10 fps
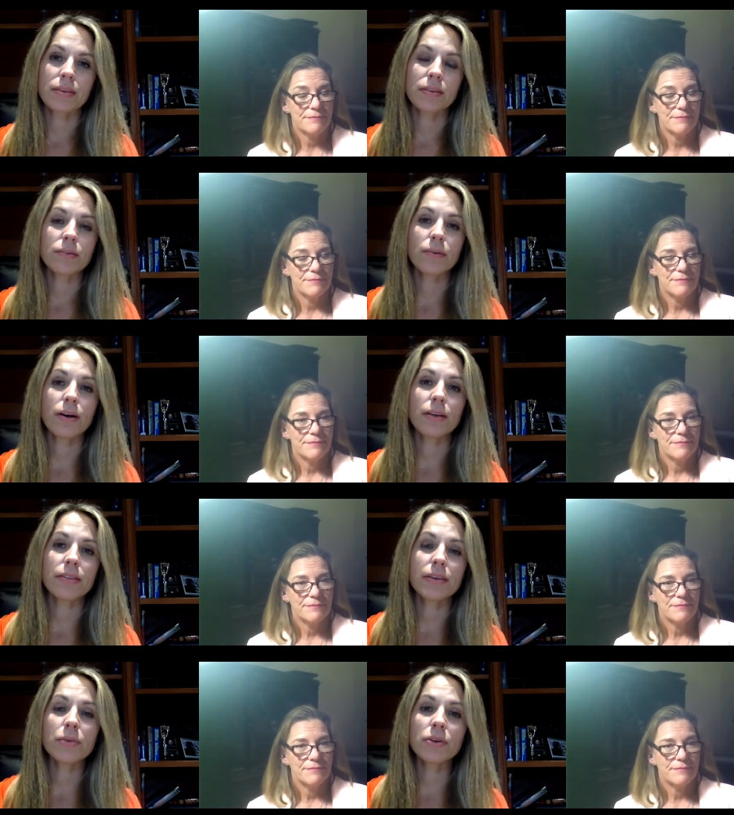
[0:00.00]
Speaker 1: Well, the
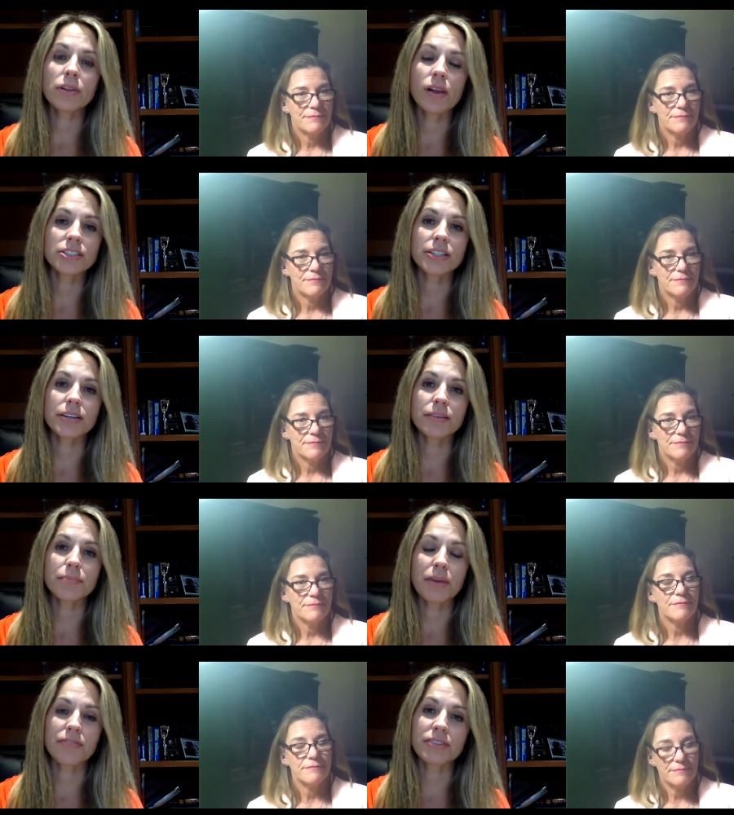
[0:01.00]
immunologic
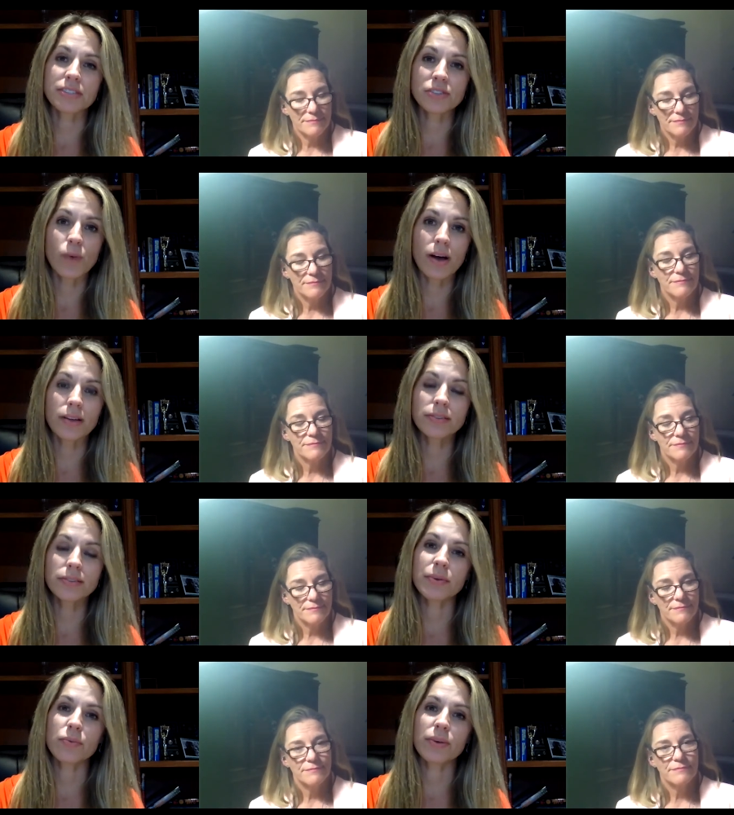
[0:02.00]
benefits as well. I
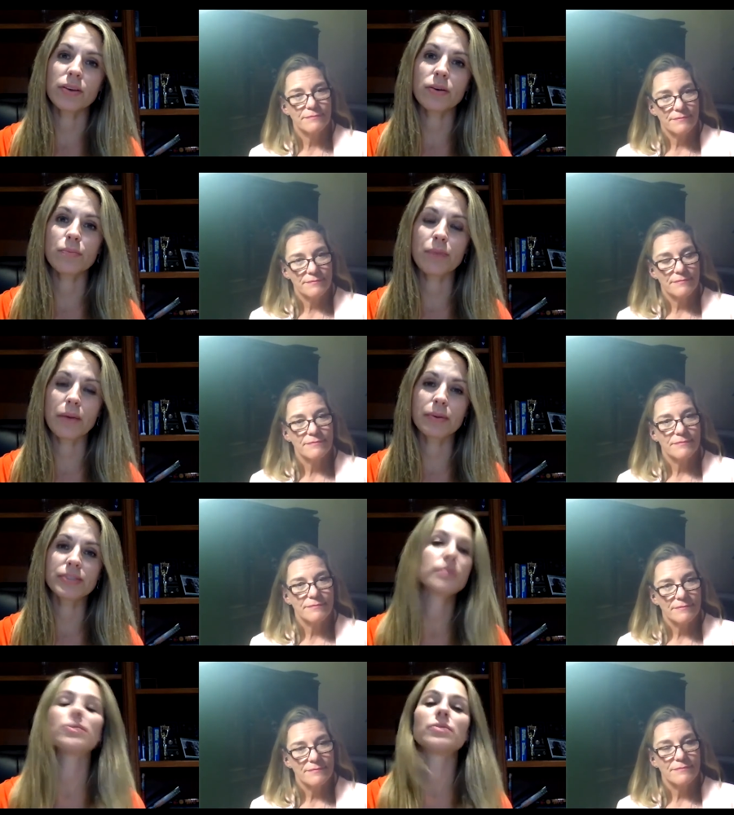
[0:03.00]
mean, we know babies
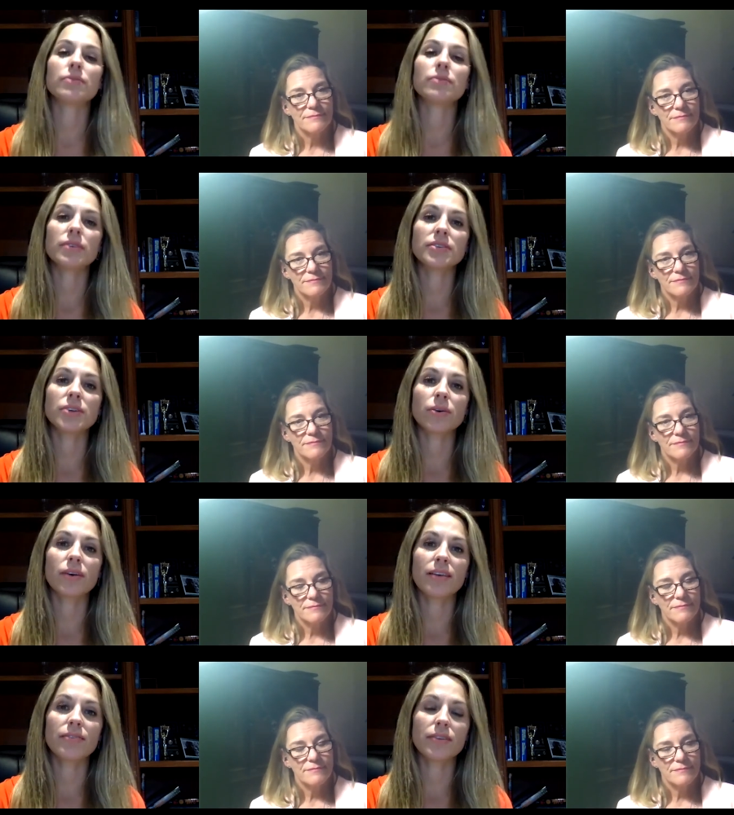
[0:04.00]
don't don't
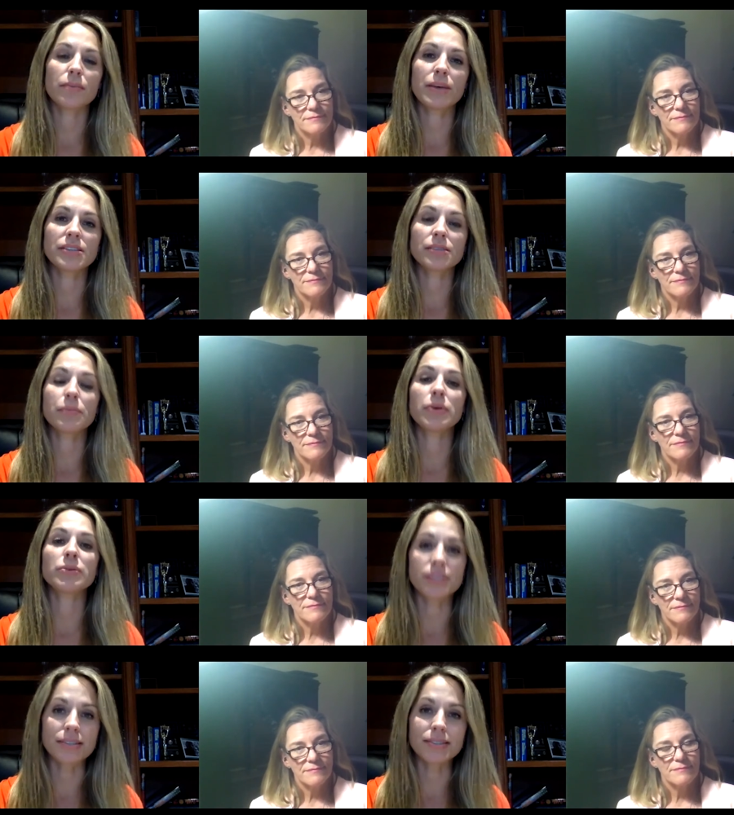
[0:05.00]
have the best immune
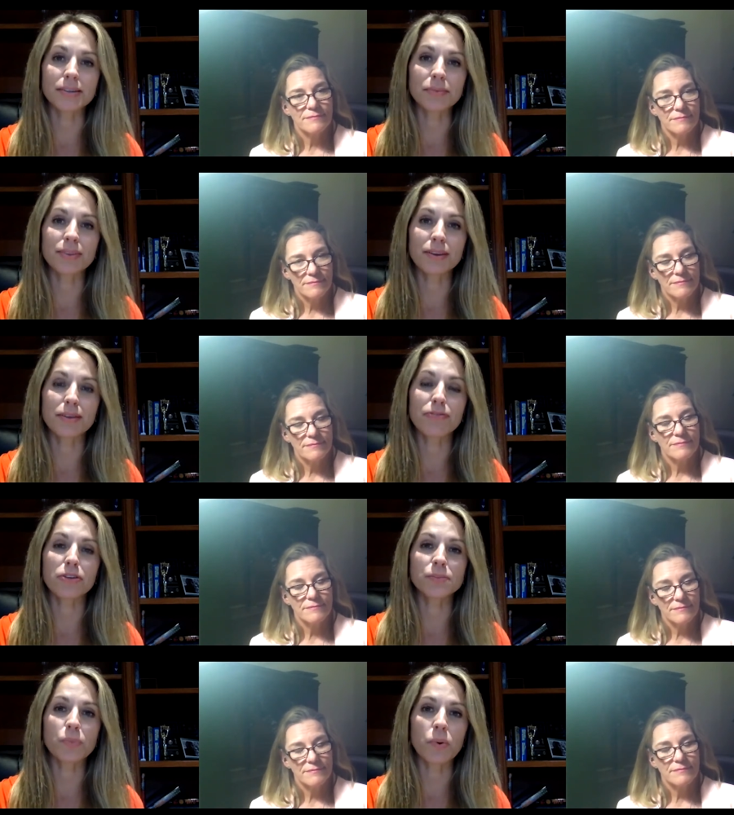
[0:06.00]
system when they're
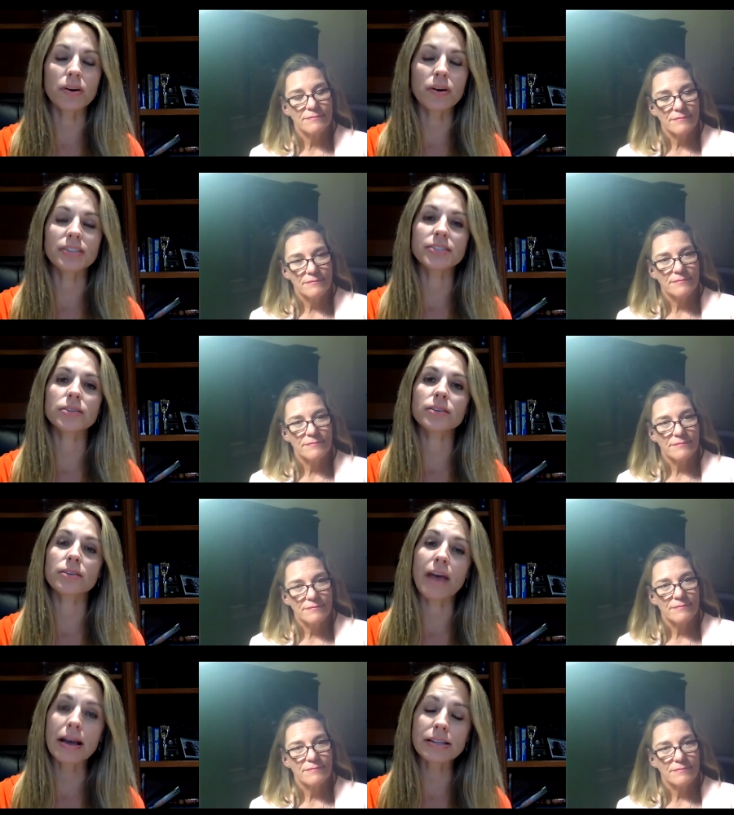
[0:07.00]
first born until they're
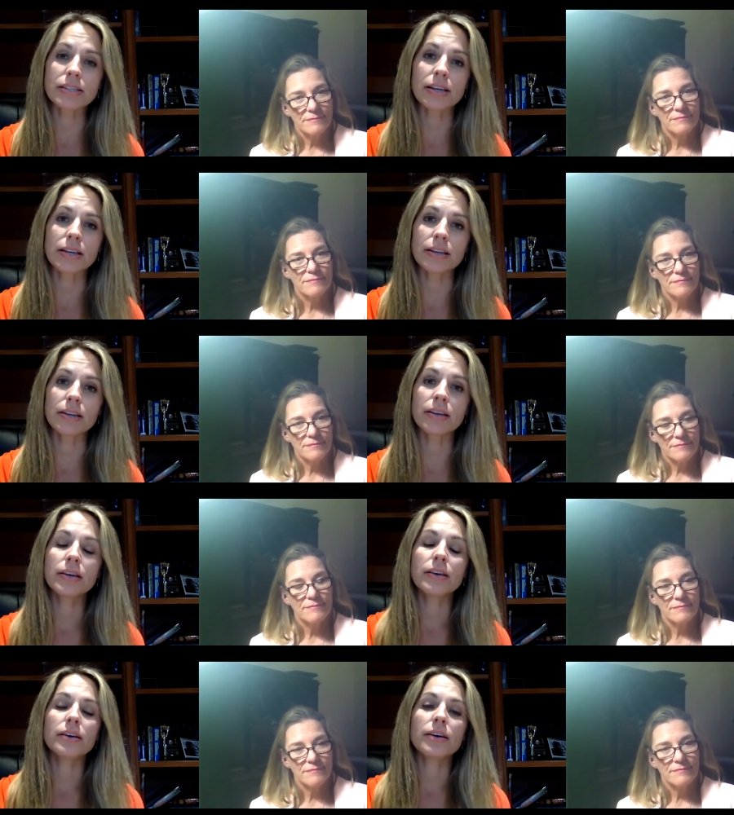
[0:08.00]
vaccinated,
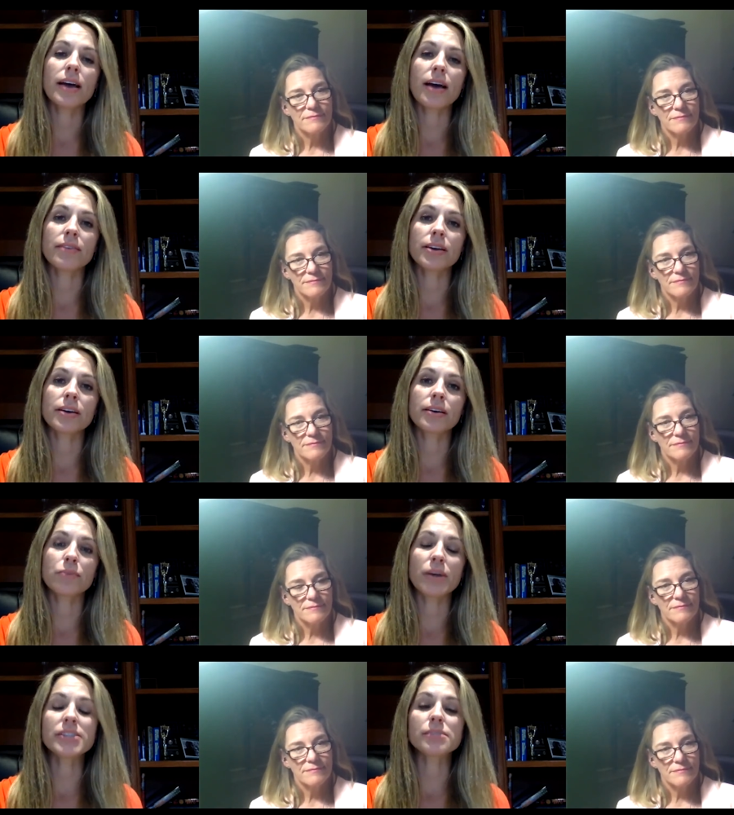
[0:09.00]
having
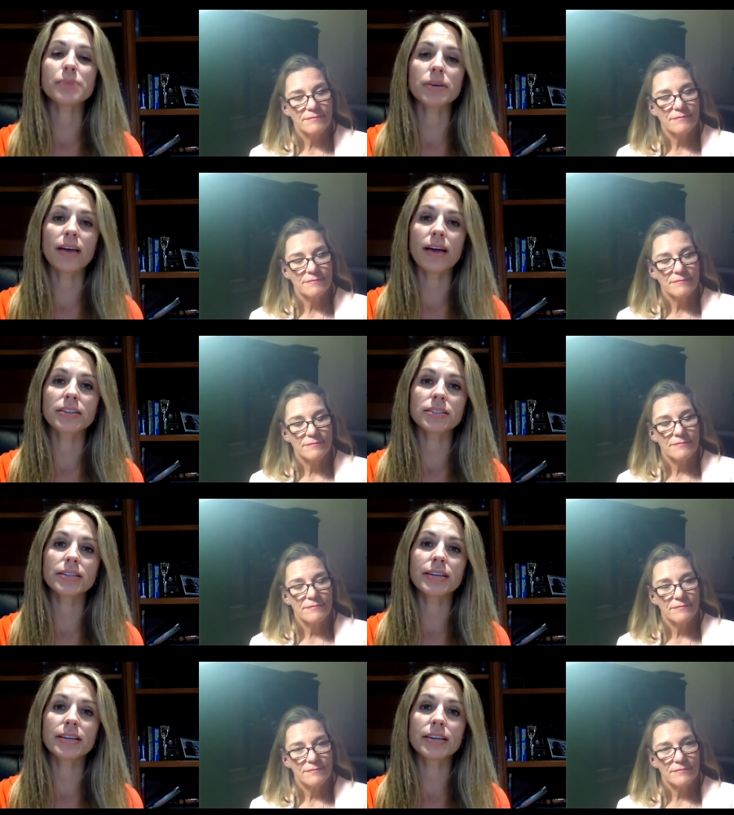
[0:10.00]
breast milk
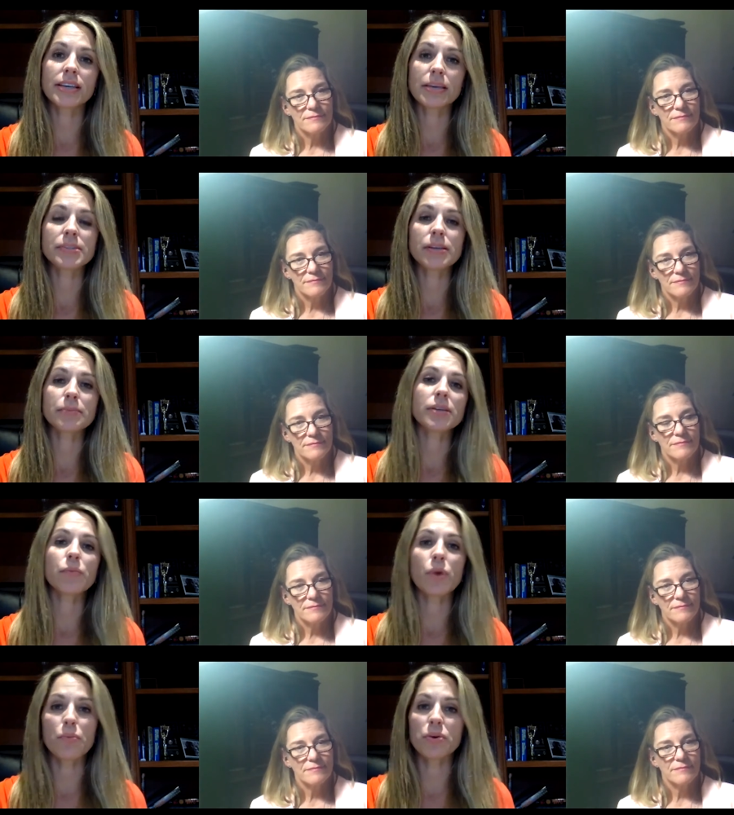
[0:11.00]
actually keeps them
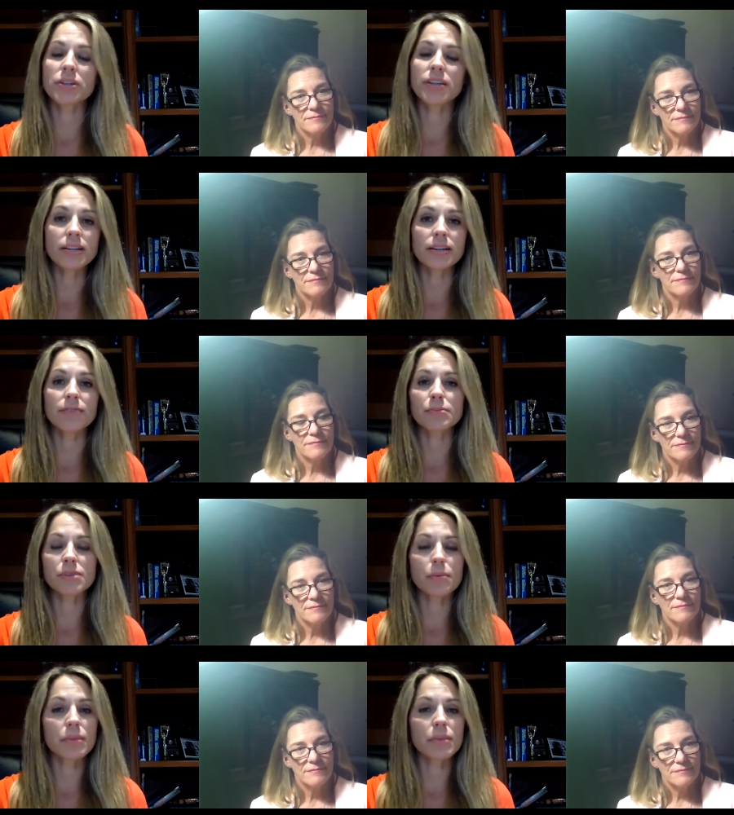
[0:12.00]
somewhat protected from
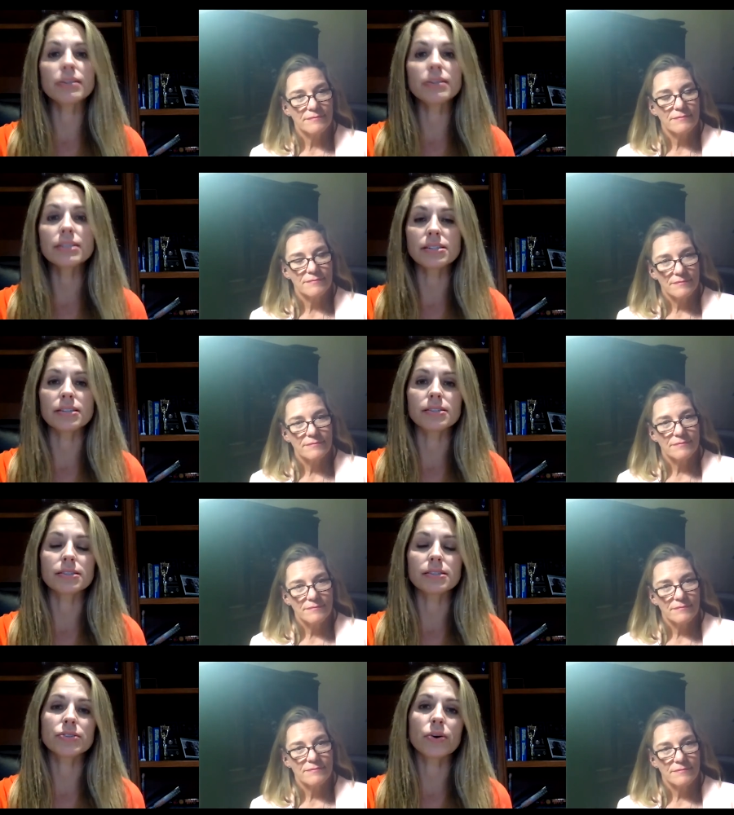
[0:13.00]
some of the illnesses.
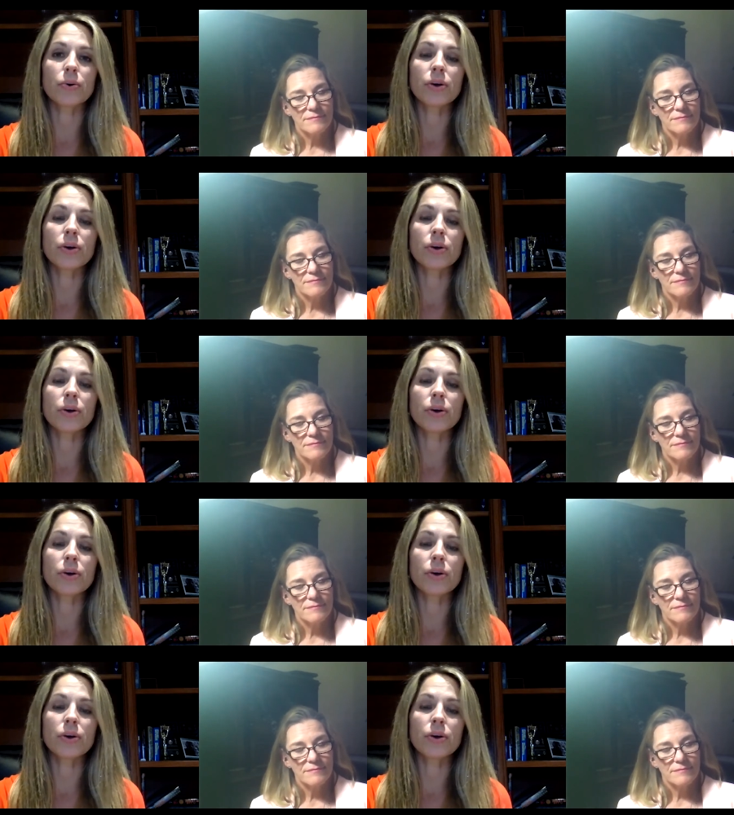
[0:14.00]
So